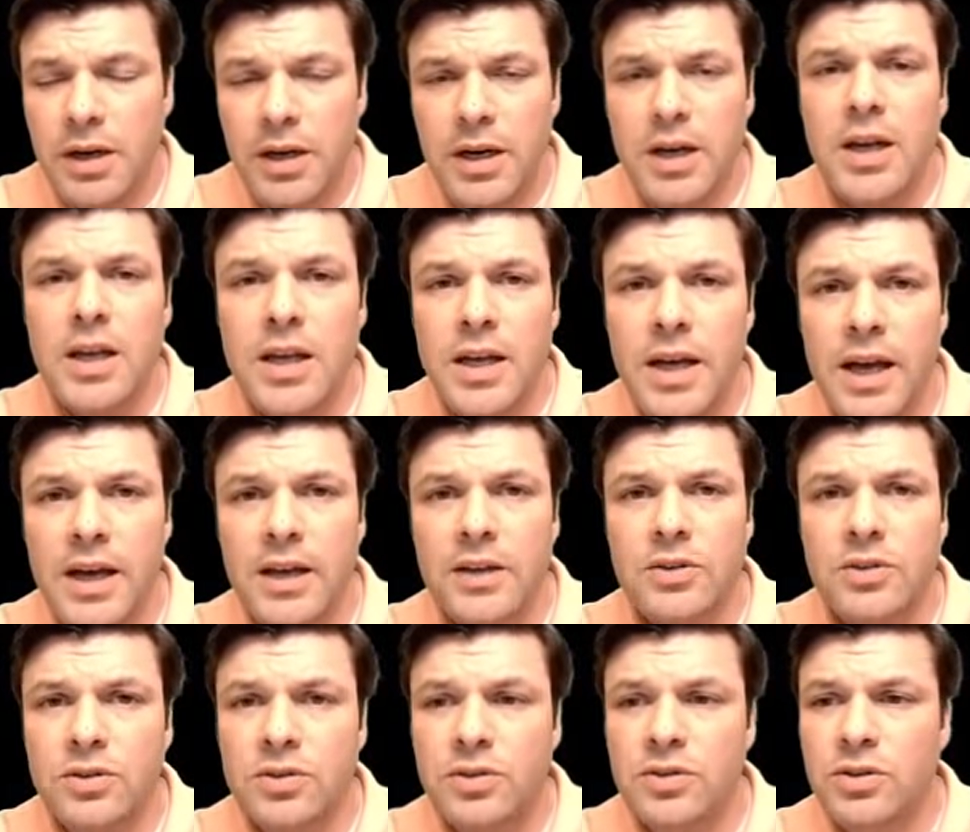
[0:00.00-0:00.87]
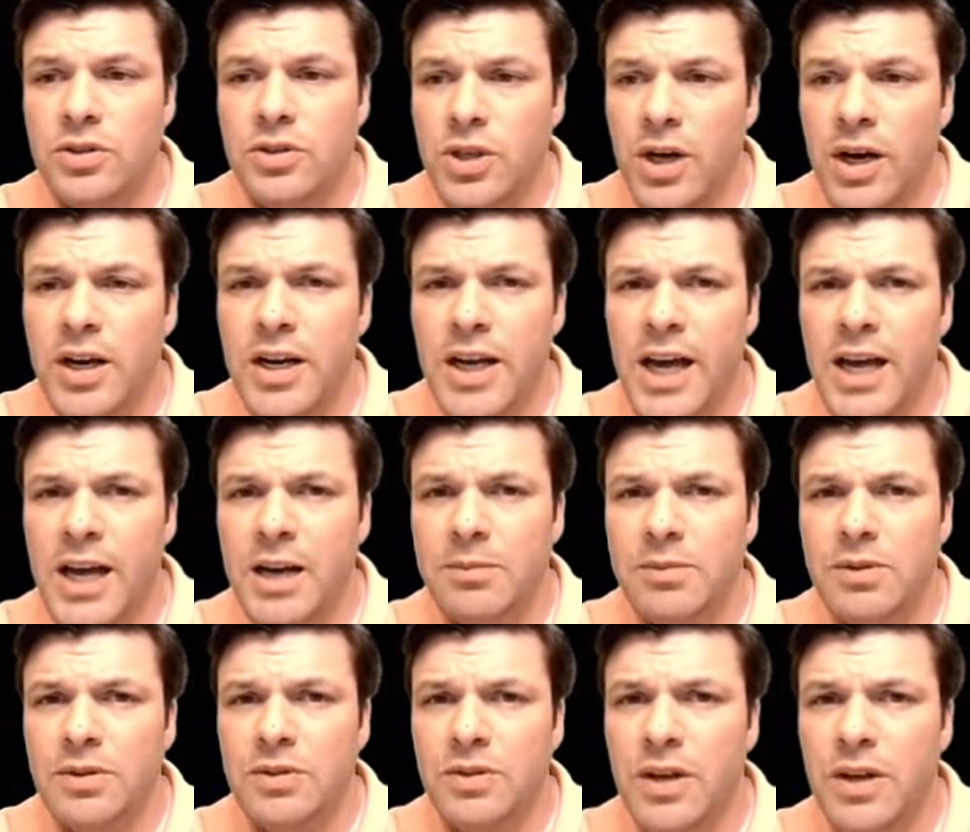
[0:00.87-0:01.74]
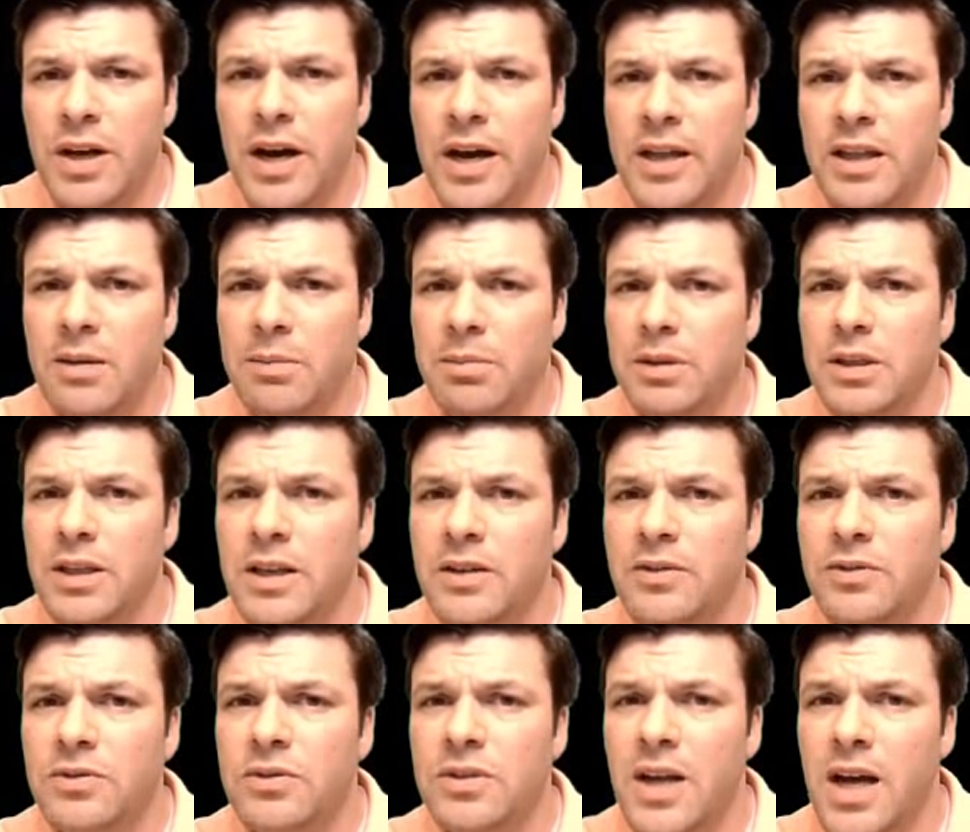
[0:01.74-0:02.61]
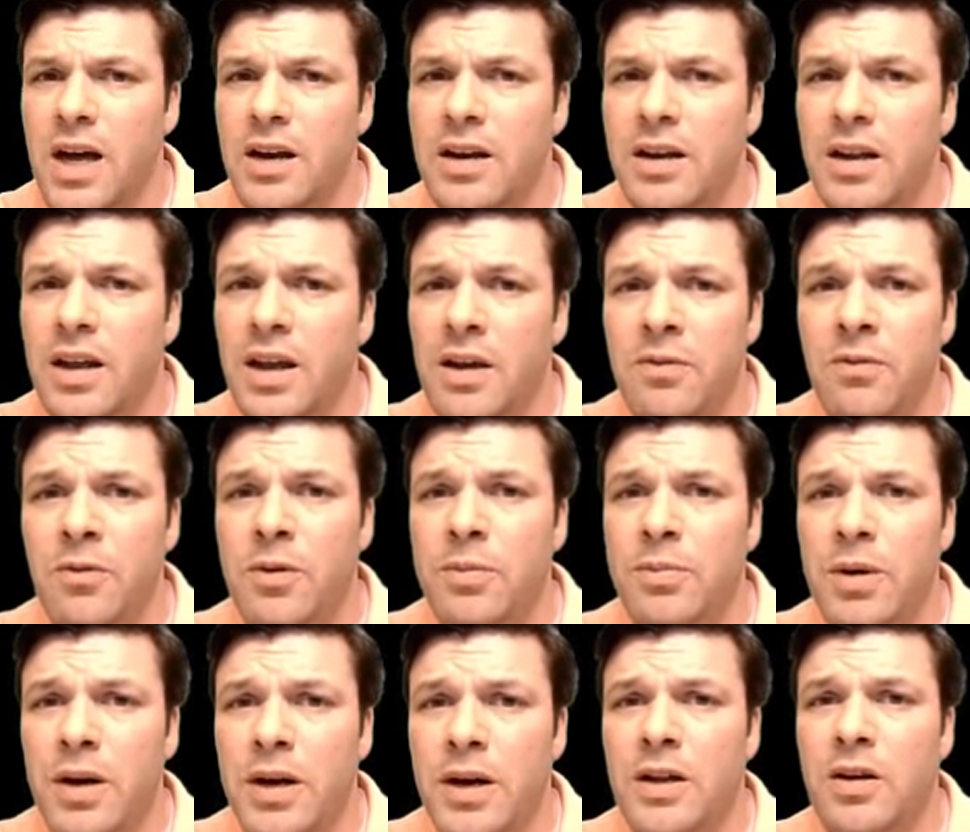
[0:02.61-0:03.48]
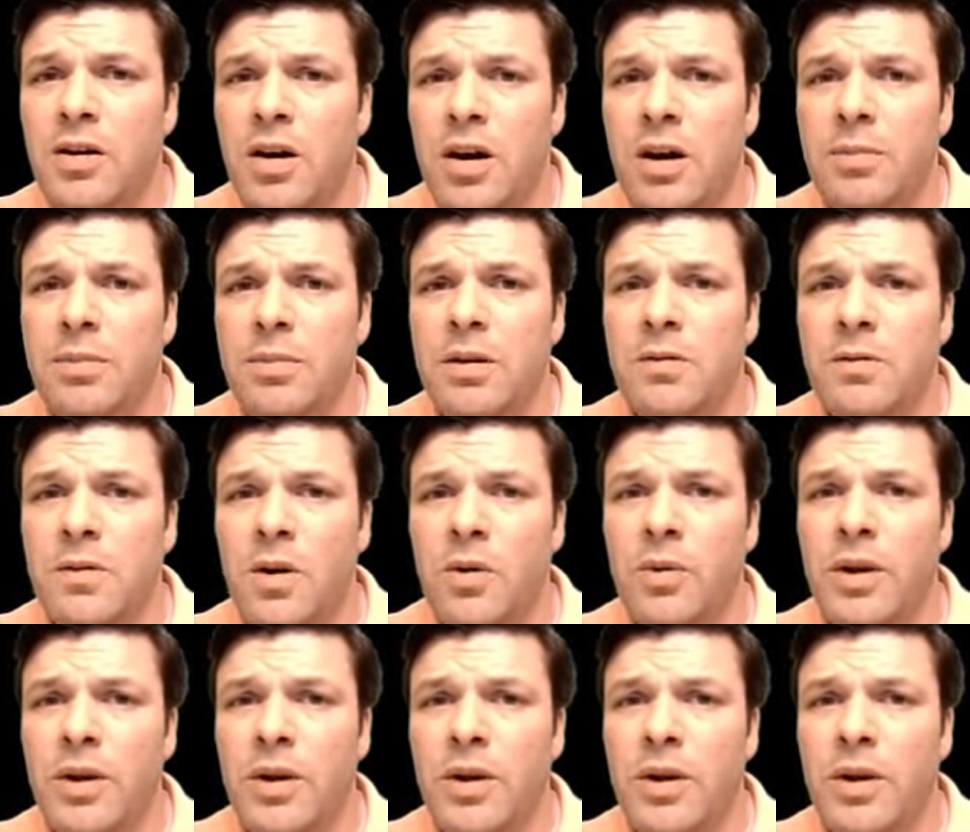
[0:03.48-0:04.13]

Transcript: But in any case, John Adams is a guy that believes not everybody ought to